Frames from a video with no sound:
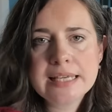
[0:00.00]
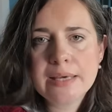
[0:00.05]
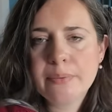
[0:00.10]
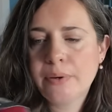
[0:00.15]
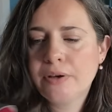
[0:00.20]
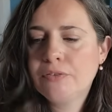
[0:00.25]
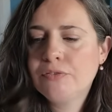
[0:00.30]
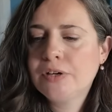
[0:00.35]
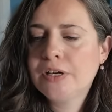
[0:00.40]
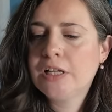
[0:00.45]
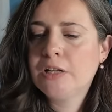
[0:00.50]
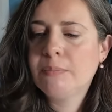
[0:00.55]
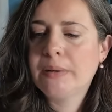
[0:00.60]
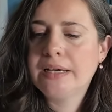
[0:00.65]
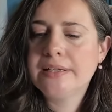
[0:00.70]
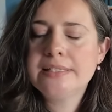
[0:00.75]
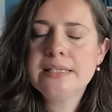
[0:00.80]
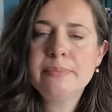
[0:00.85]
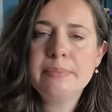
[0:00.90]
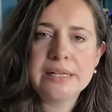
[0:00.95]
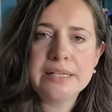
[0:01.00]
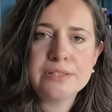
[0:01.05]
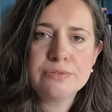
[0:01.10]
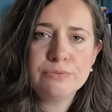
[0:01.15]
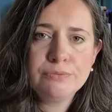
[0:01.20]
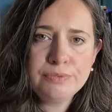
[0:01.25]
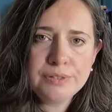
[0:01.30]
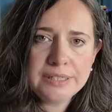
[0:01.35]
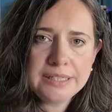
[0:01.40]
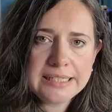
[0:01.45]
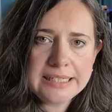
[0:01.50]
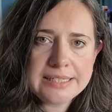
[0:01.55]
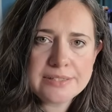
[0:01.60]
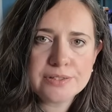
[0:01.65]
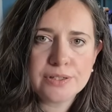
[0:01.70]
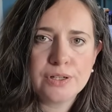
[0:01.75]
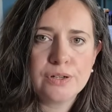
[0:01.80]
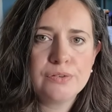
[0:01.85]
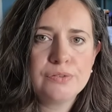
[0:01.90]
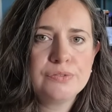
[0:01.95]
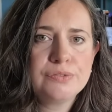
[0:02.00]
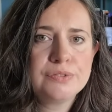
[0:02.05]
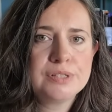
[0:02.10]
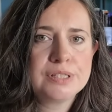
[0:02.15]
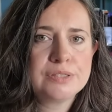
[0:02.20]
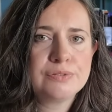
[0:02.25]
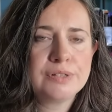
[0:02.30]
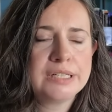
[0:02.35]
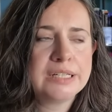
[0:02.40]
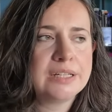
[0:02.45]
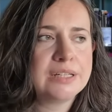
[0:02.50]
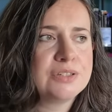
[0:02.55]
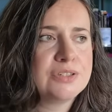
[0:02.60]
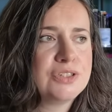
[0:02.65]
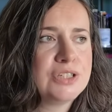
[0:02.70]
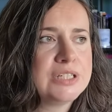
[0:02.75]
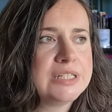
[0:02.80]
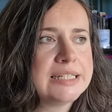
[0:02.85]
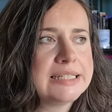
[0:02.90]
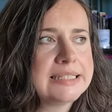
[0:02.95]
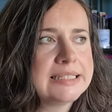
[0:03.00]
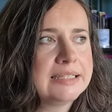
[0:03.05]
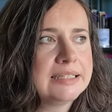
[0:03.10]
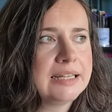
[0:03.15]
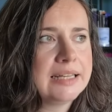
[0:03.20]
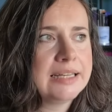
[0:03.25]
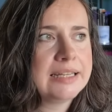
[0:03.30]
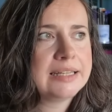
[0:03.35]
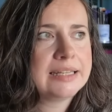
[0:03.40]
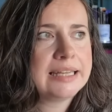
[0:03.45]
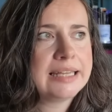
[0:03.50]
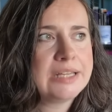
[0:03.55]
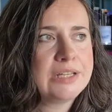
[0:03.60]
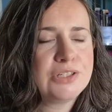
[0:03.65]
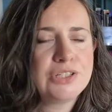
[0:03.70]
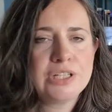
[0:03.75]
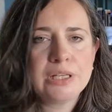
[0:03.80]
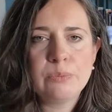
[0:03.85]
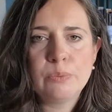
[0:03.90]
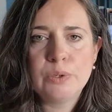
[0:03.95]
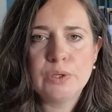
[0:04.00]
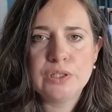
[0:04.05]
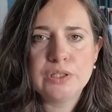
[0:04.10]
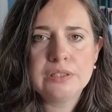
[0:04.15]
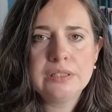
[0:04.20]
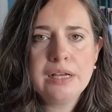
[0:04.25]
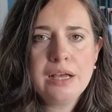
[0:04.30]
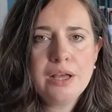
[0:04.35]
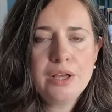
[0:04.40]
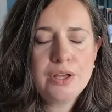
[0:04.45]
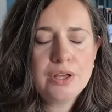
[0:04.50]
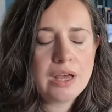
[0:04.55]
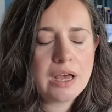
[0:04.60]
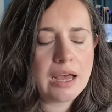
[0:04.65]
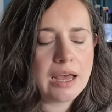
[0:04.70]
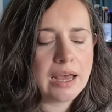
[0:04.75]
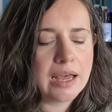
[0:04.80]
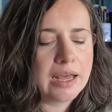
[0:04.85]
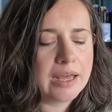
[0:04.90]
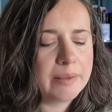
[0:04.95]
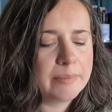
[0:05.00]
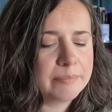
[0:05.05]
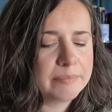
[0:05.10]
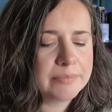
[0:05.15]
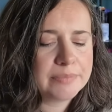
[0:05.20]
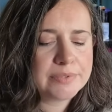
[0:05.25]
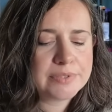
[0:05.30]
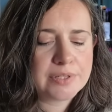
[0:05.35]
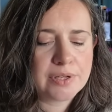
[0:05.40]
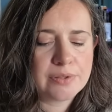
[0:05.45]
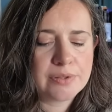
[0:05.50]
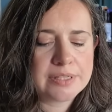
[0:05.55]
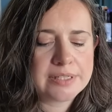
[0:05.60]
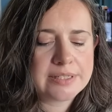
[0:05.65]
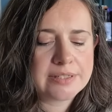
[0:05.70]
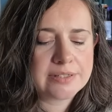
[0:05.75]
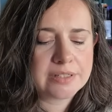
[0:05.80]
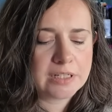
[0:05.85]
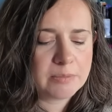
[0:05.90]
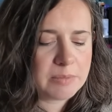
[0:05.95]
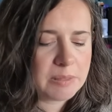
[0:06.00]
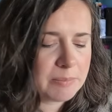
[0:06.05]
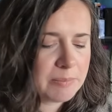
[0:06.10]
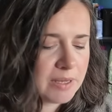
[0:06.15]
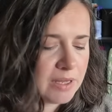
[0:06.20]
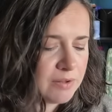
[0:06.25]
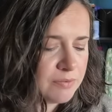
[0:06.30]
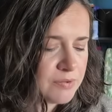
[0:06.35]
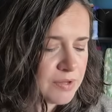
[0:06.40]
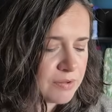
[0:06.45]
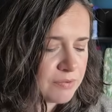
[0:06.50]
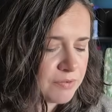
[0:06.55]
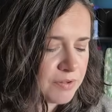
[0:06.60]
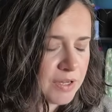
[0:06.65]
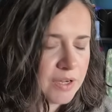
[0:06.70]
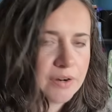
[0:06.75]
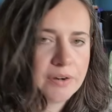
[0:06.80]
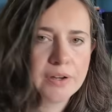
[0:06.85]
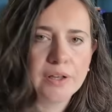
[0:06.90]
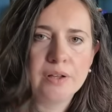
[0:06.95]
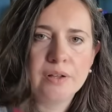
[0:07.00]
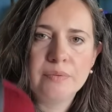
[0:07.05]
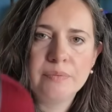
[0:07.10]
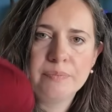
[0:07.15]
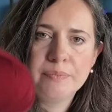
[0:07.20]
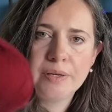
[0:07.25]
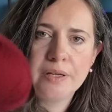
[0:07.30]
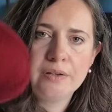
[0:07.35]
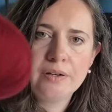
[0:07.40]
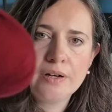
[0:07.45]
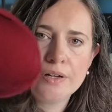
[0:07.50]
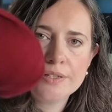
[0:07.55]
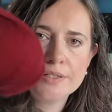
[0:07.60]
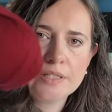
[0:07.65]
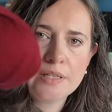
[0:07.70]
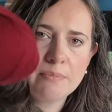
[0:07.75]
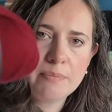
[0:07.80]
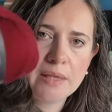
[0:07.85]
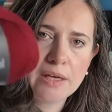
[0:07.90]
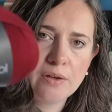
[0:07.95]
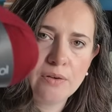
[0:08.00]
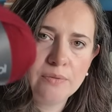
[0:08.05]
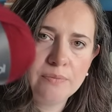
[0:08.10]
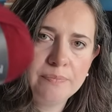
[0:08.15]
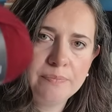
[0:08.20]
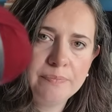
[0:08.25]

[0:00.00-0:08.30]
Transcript: how I feel about it, but it's really soft. It's really nice. She doesn't like itchy wool. So this is going to be perfect for her, and I'll cast something on.